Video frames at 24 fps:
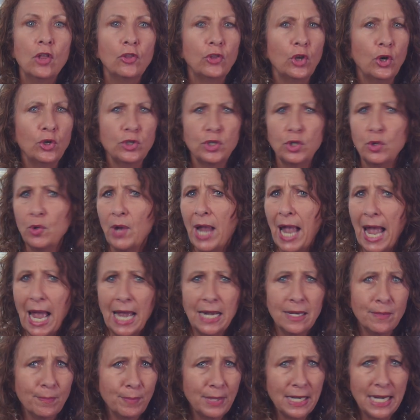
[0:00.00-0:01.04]
Those who
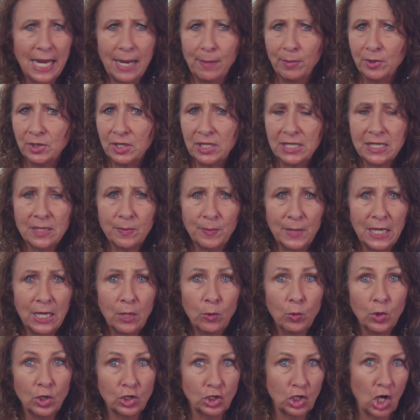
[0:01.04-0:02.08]
hadn't been able to speak
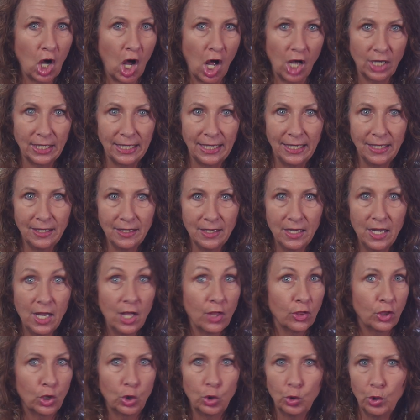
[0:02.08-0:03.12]
were talking,
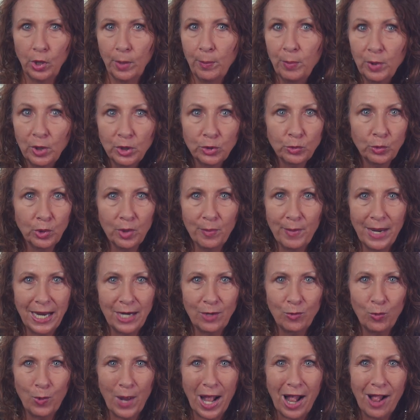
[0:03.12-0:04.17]
the crippled were
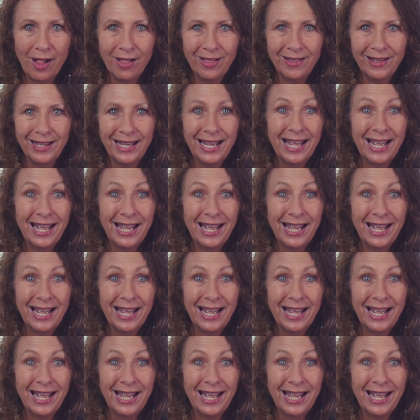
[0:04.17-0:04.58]
made well,